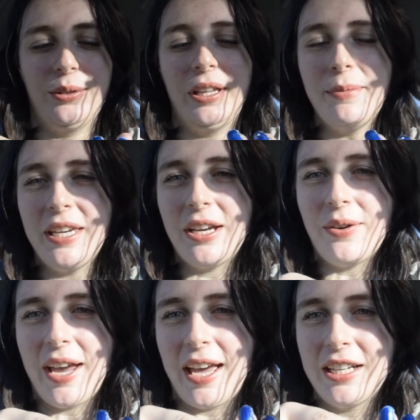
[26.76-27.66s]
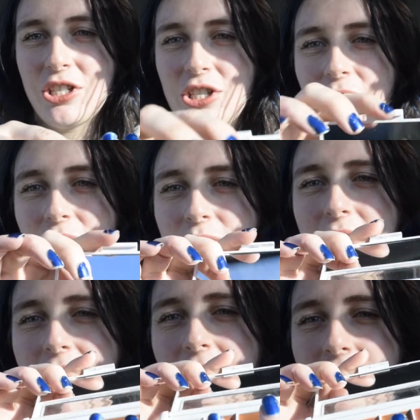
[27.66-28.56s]
let me go ahead and show you the
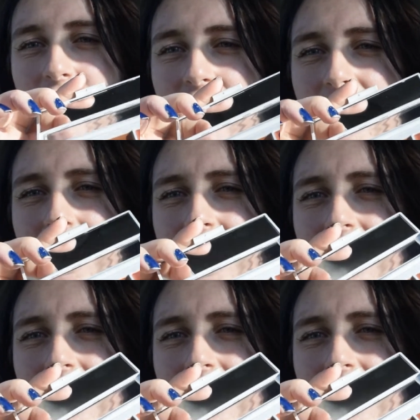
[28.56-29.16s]
colors.